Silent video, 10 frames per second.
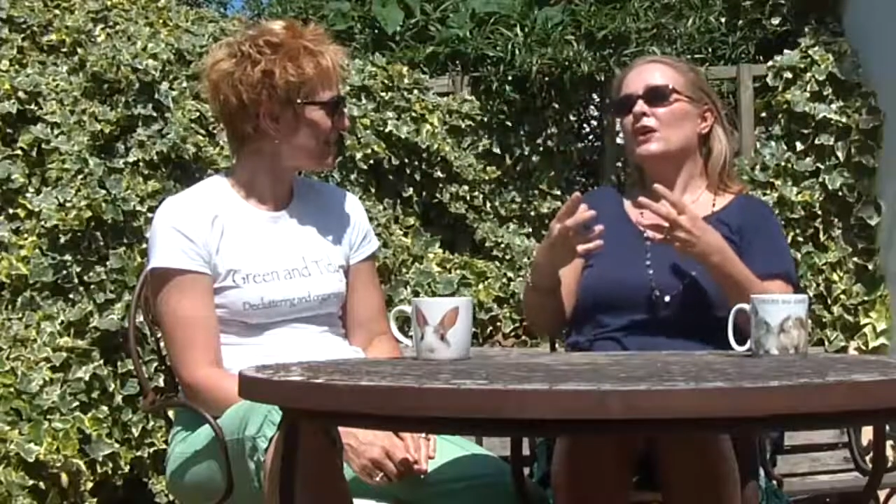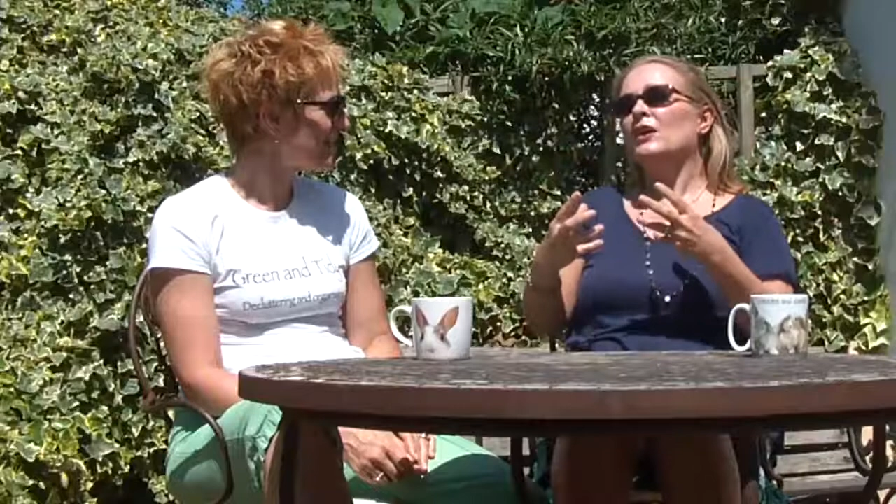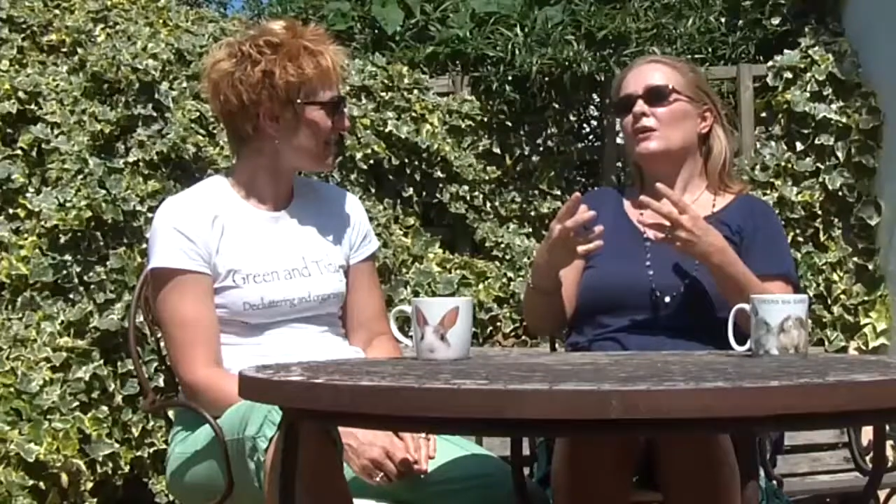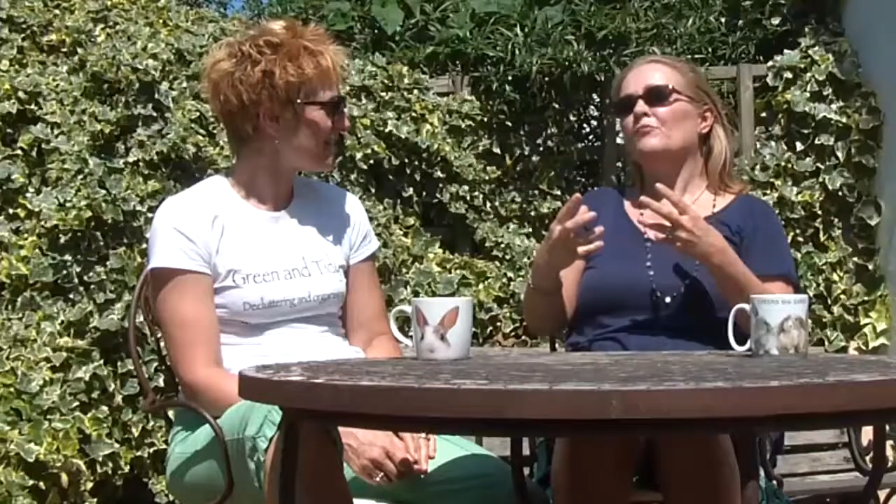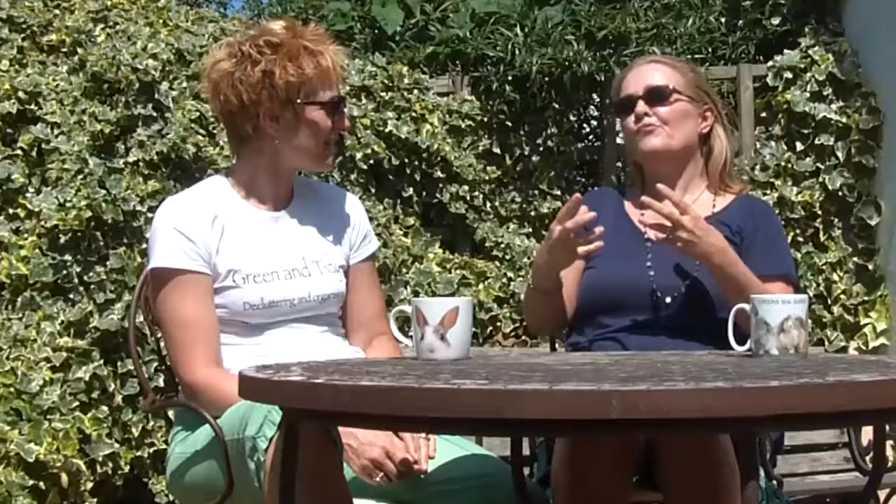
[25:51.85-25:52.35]

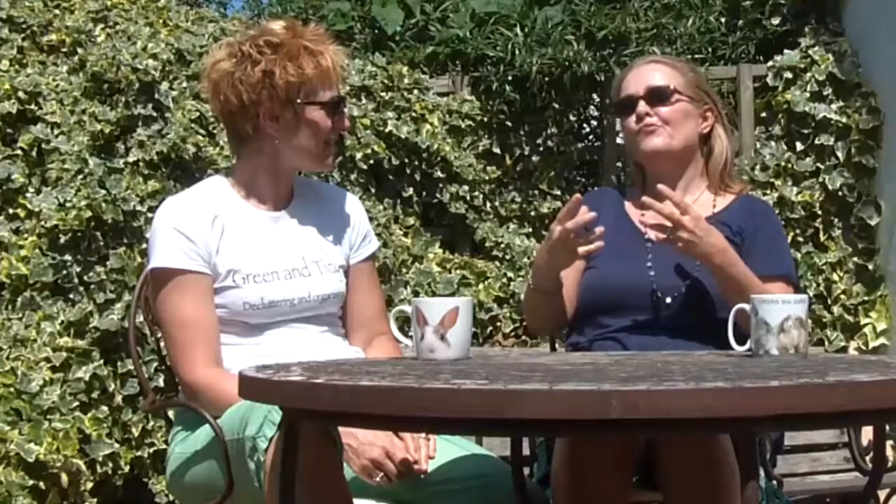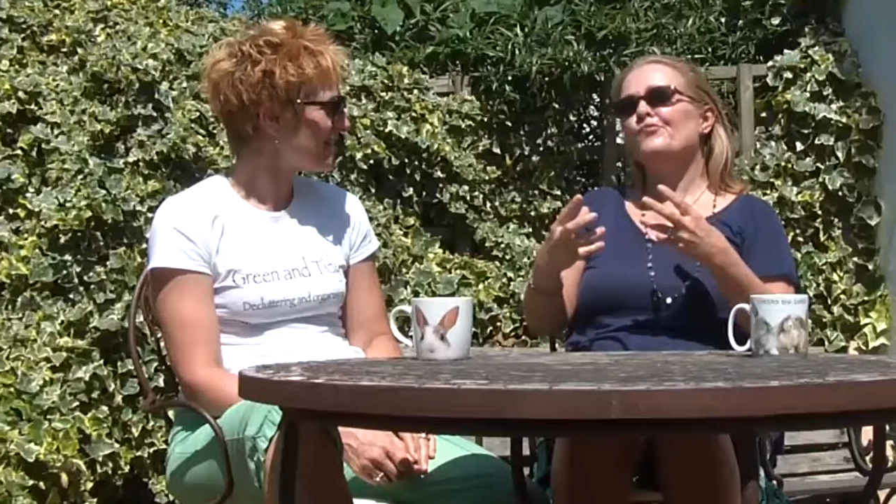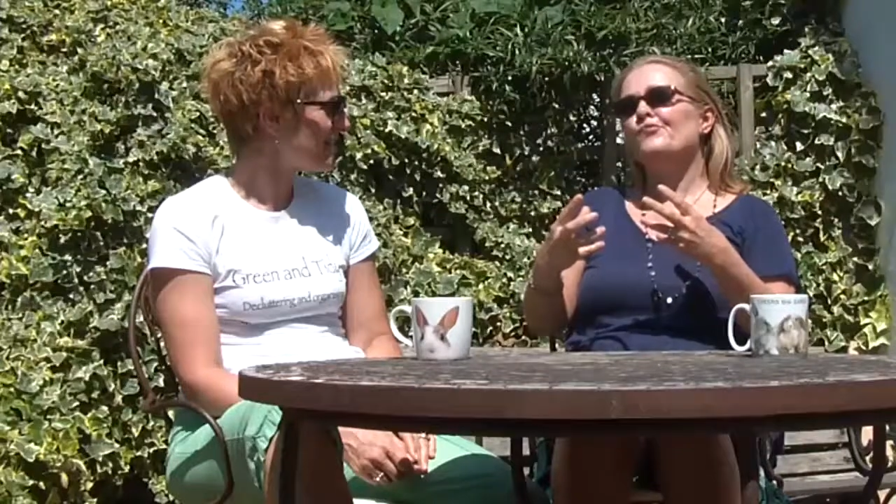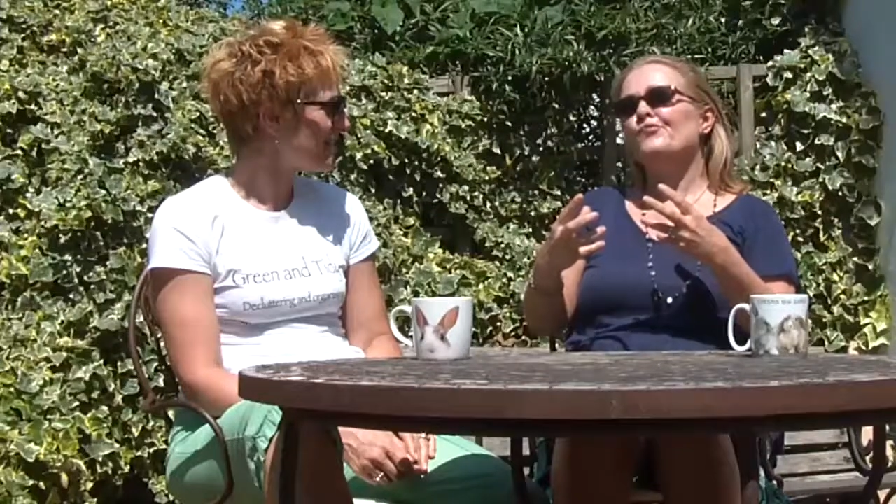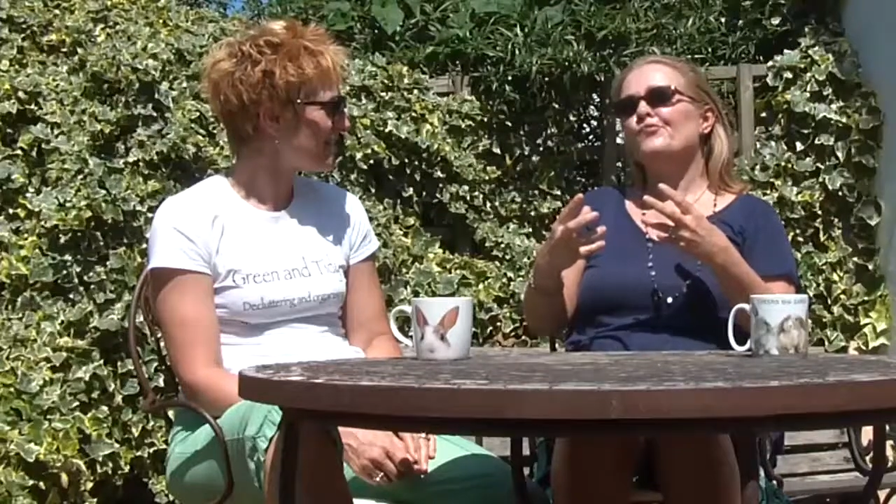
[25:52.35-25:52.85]

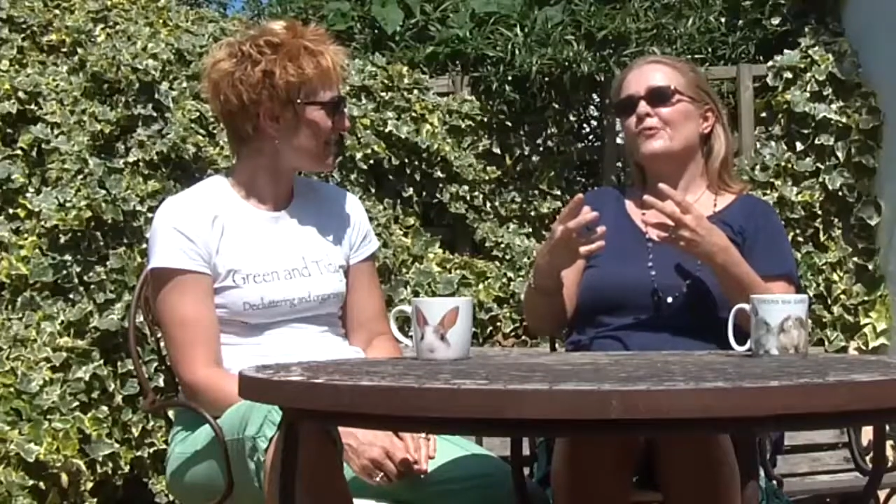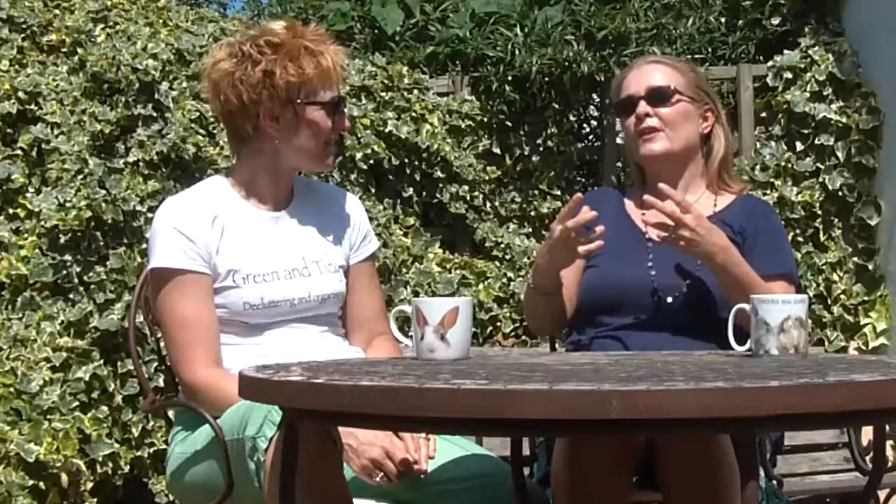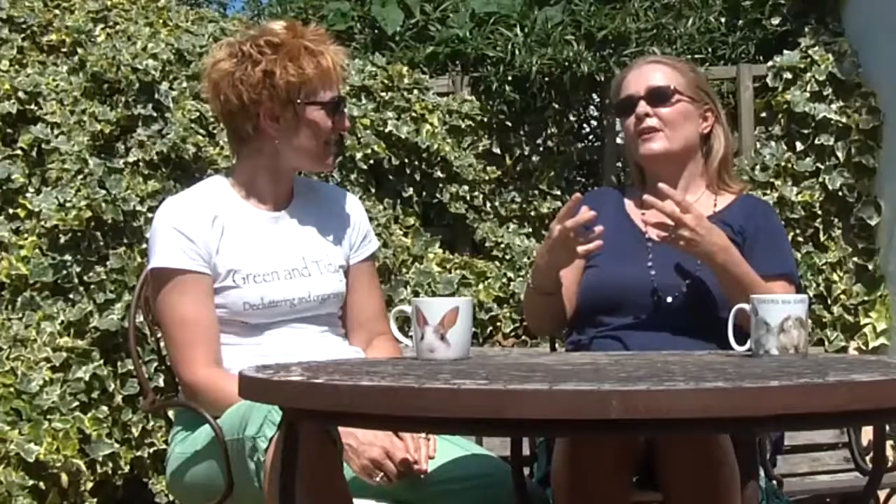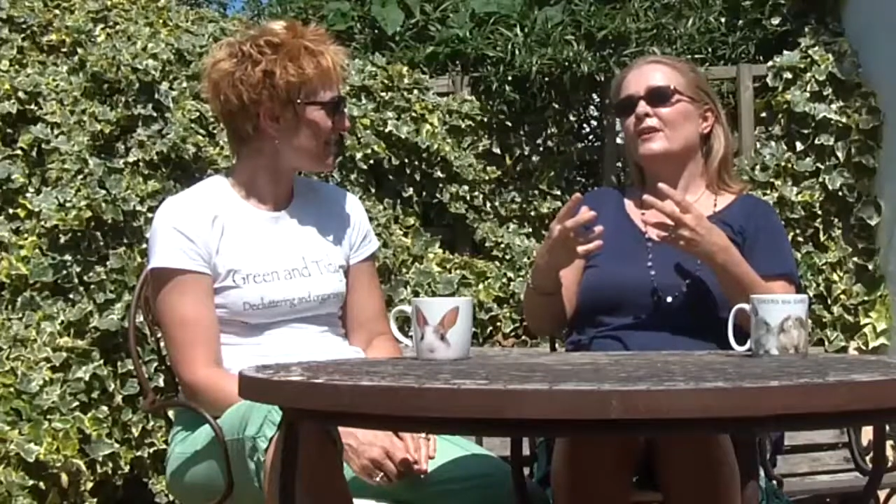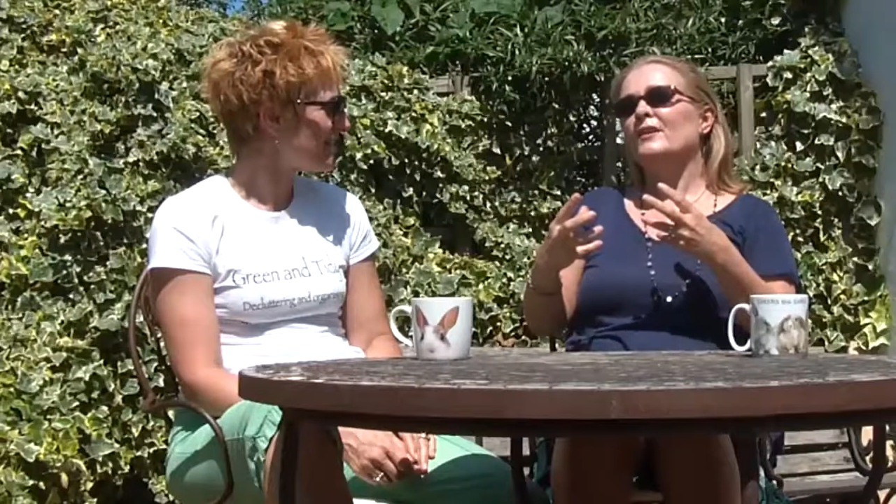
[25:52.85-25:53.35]

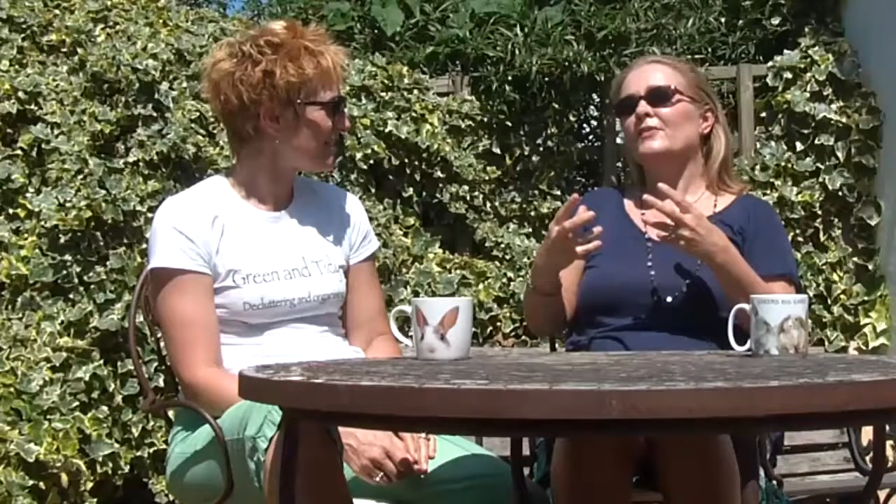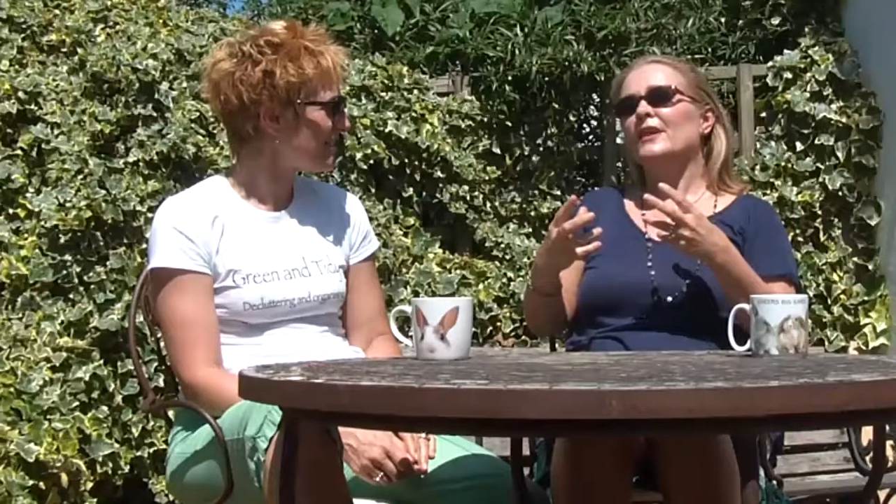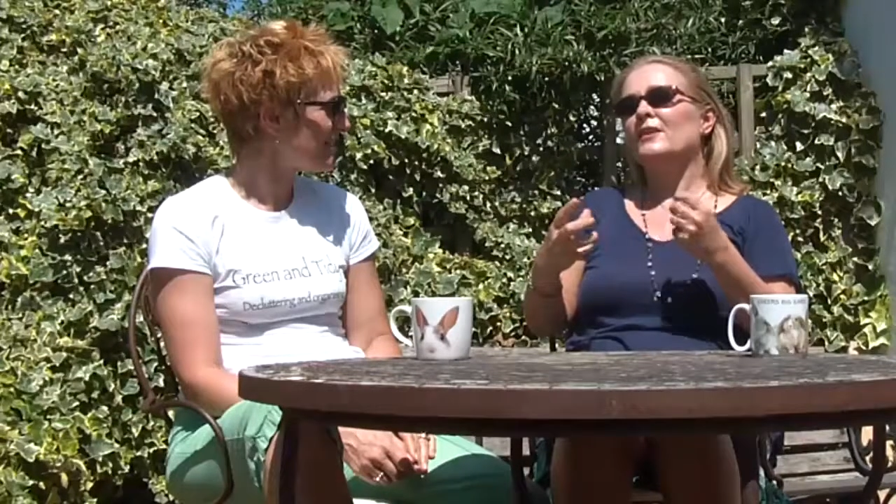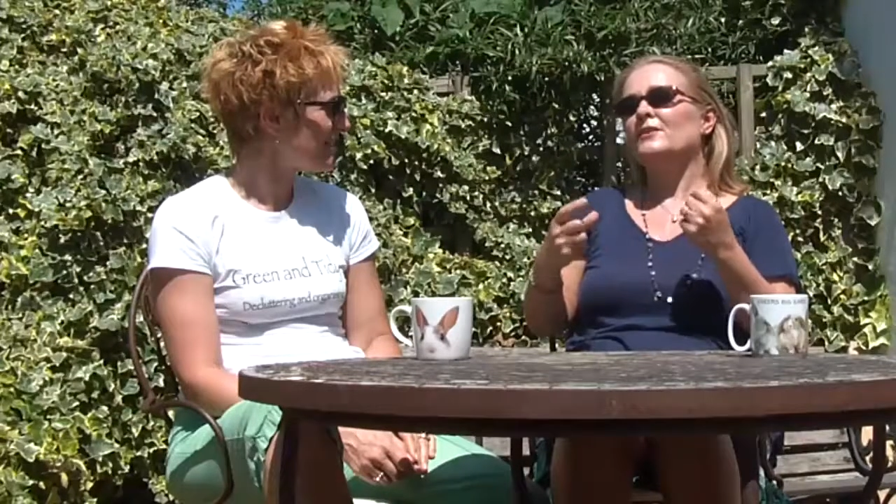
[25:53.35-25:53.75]
I